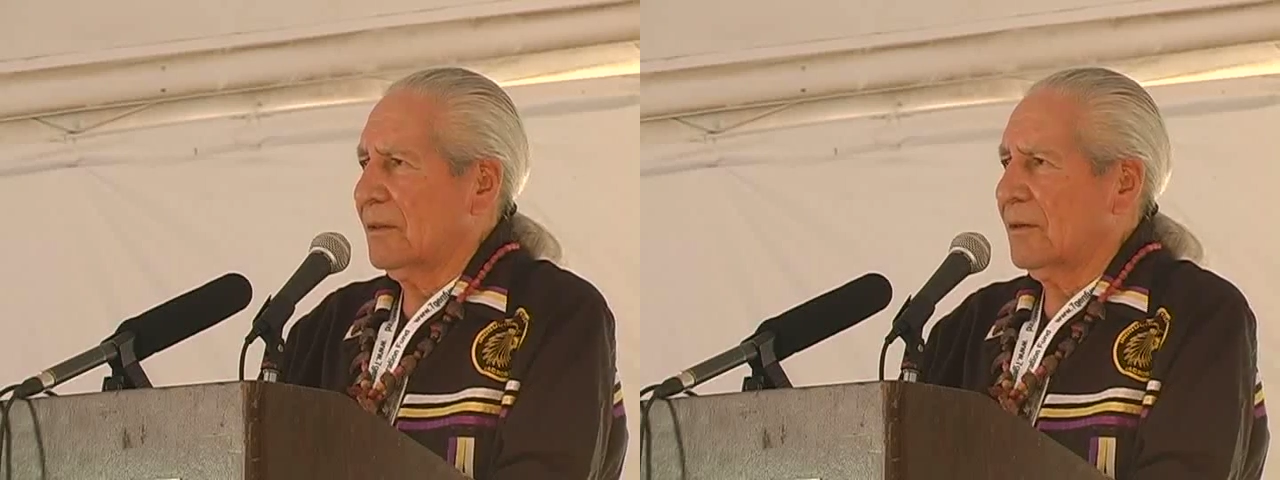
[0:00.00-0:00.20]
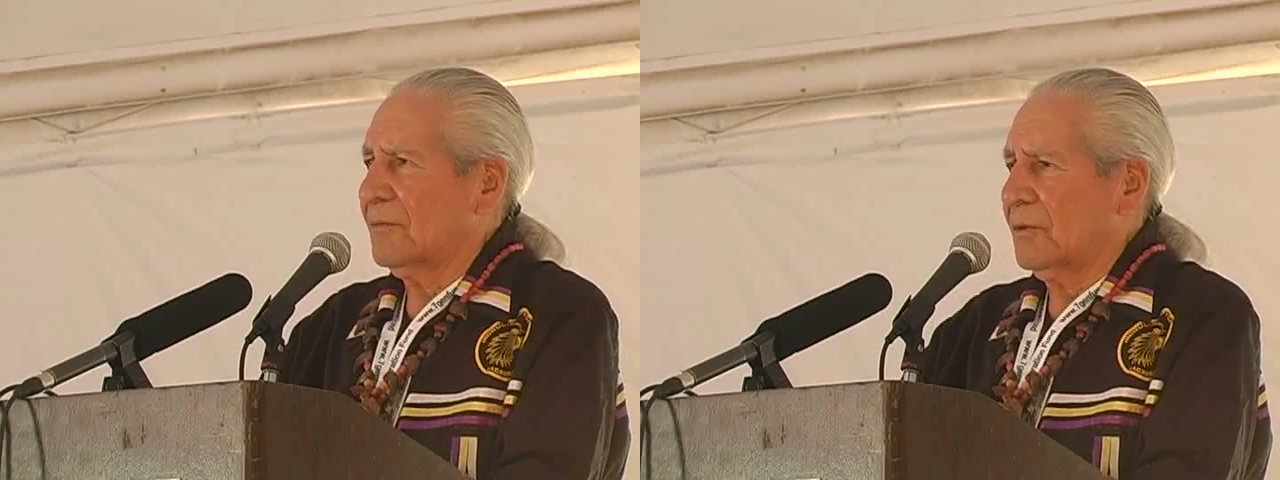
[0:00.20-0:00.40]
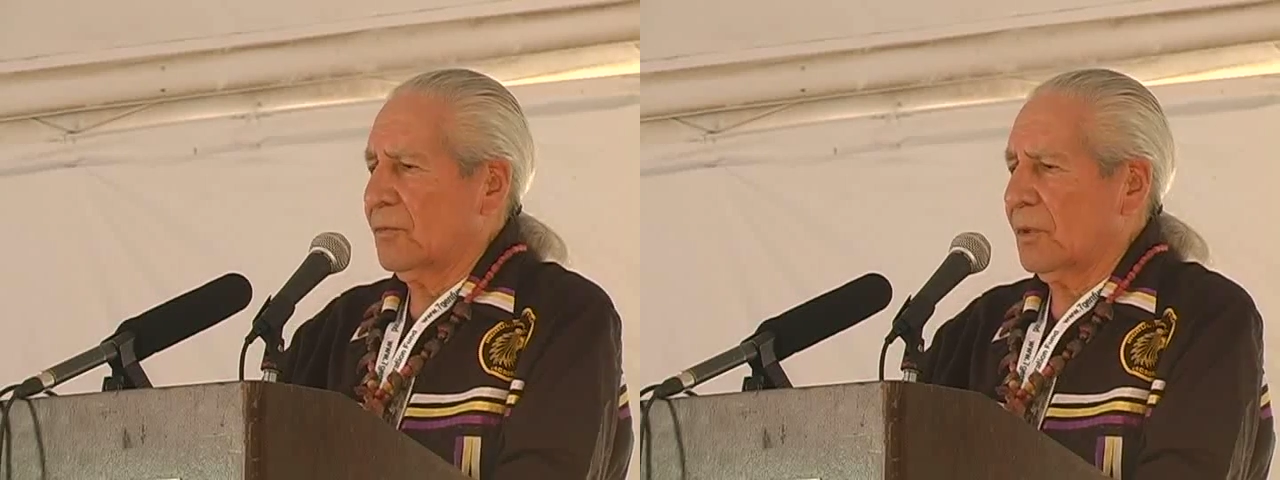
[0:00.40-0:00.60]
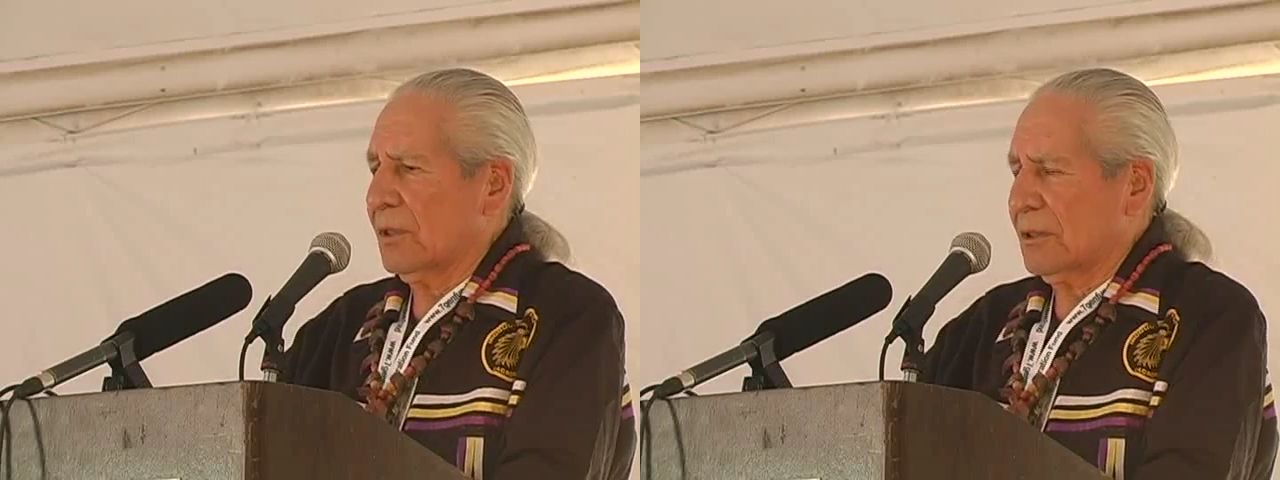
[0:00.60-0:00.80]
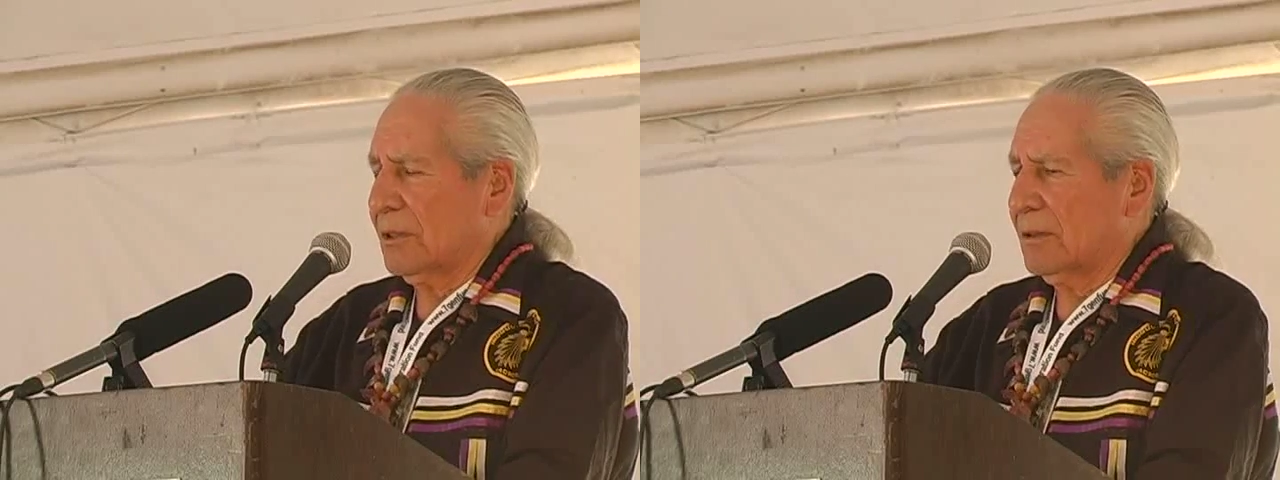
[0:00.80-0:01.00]
of their
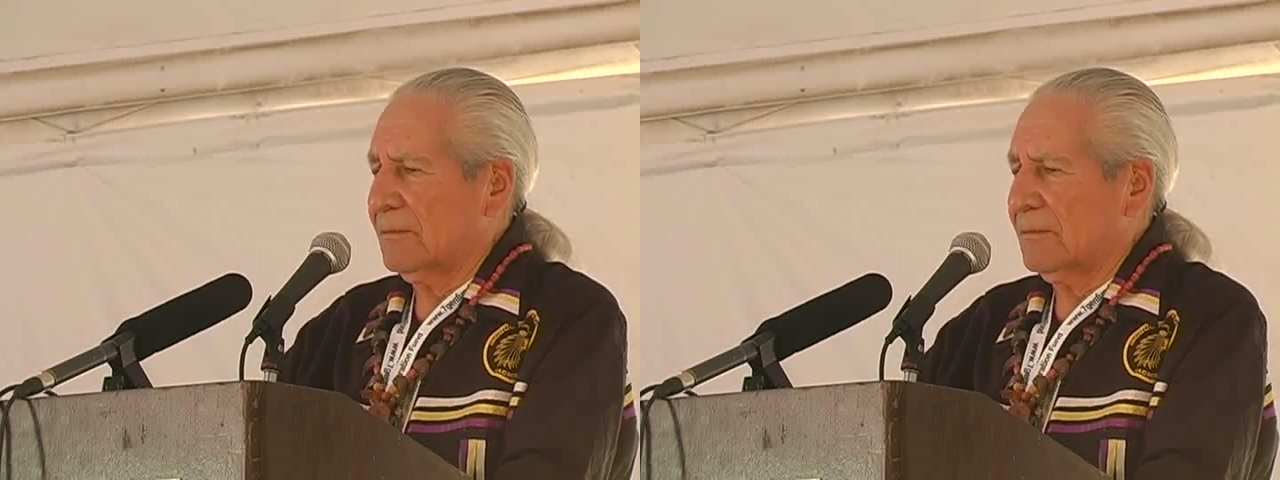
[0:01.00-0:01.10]
work.